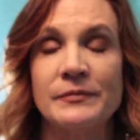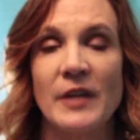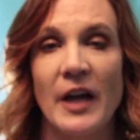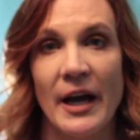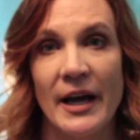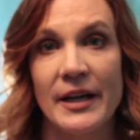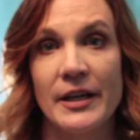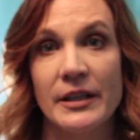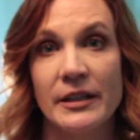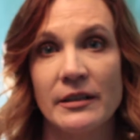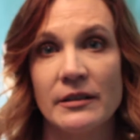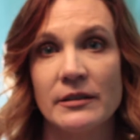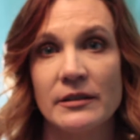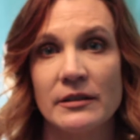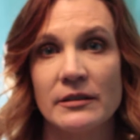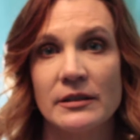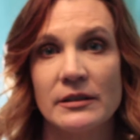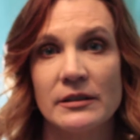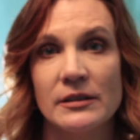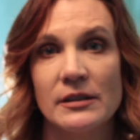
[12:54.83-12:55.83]
I
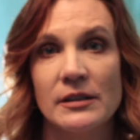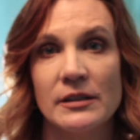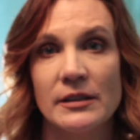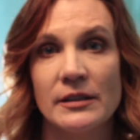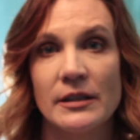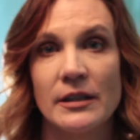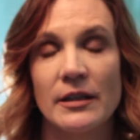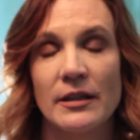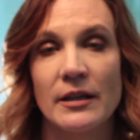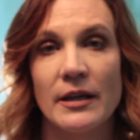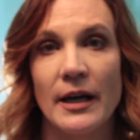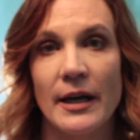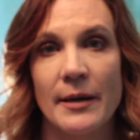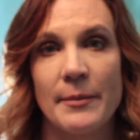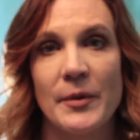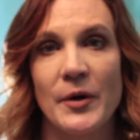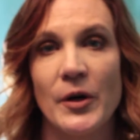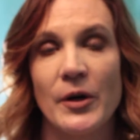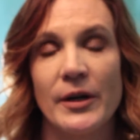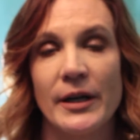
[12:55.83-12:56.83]

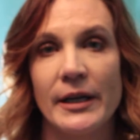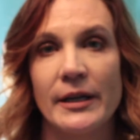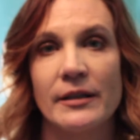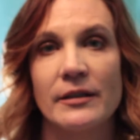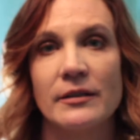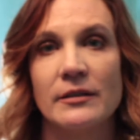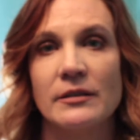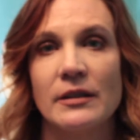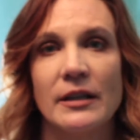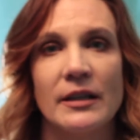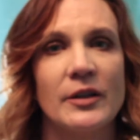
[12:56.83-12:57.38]
am hurting.